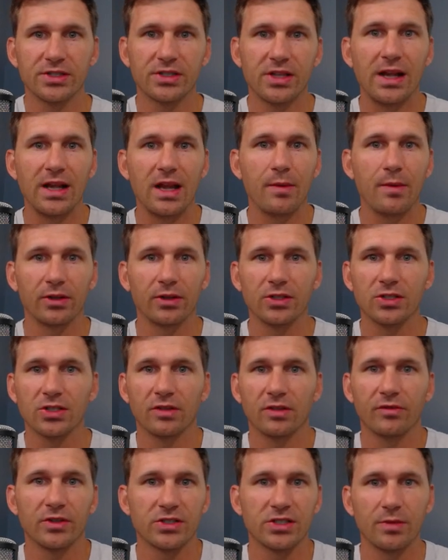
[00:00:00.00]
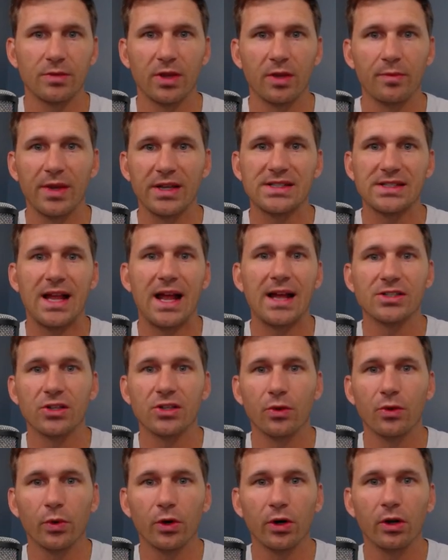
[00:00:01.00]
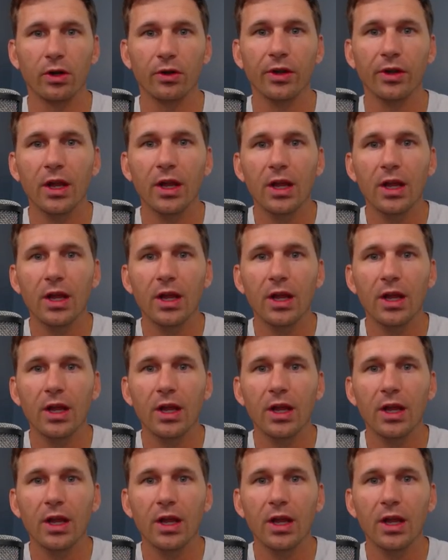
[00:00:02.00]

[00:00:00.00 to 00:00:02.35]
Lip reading: dynamically service some of the best ads in the world.